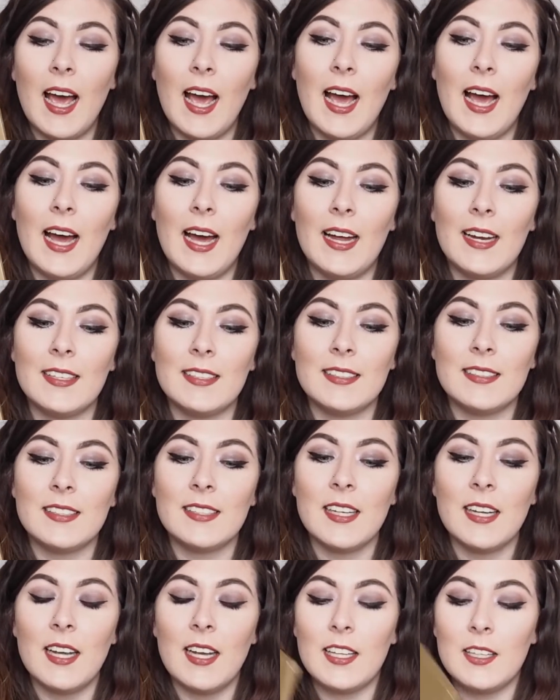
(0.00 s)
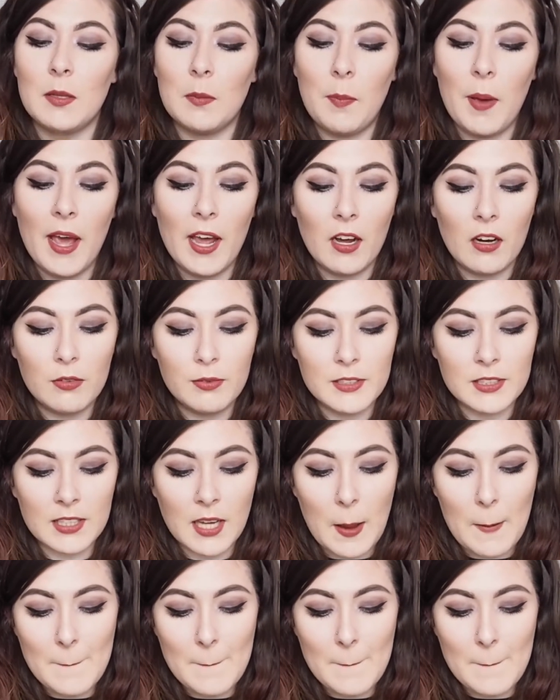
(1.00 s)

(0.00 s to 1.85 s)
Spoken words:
and the payoff is